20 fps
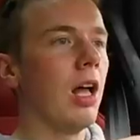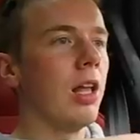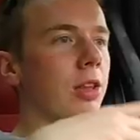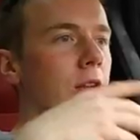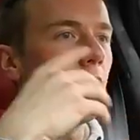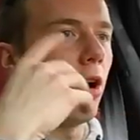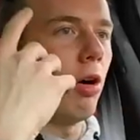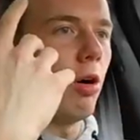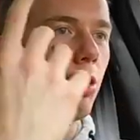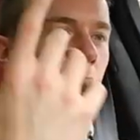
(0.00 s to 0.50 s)

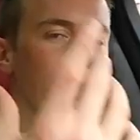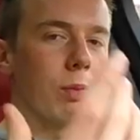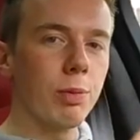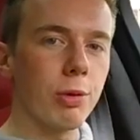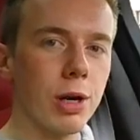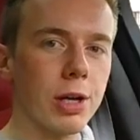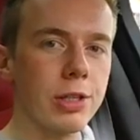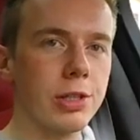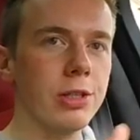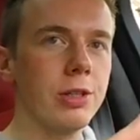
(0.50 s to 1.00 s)
the old
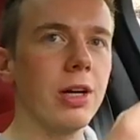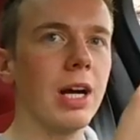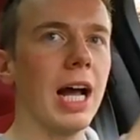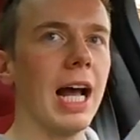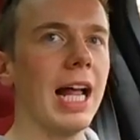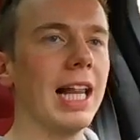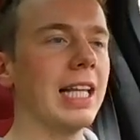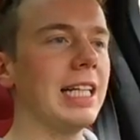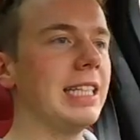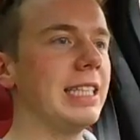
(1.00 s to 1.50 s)
brand new
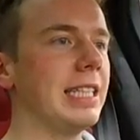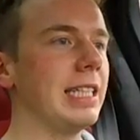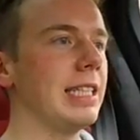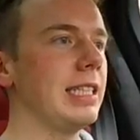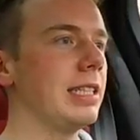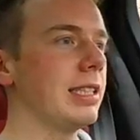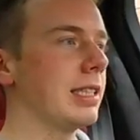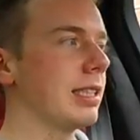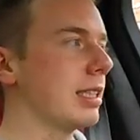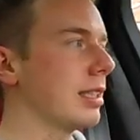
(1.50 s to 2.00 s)

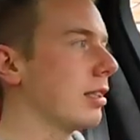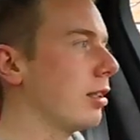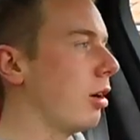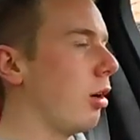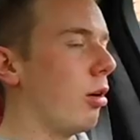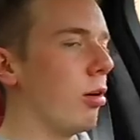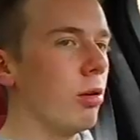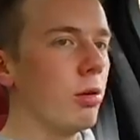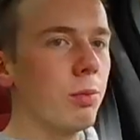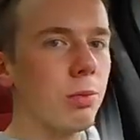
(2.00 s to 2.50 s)
LEDs, the
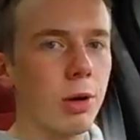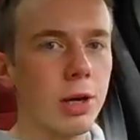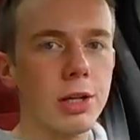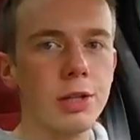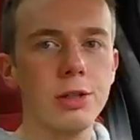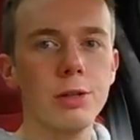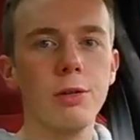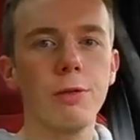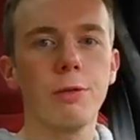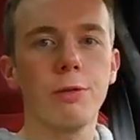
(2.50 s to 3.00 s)
old
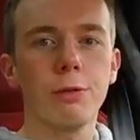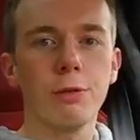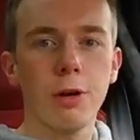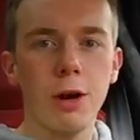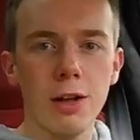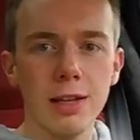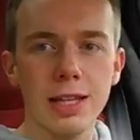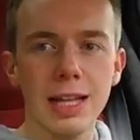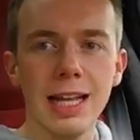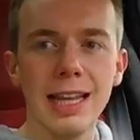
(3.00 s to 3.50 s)
brand new
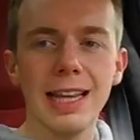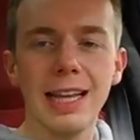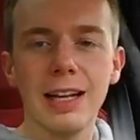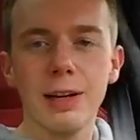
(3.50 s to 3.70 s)
front and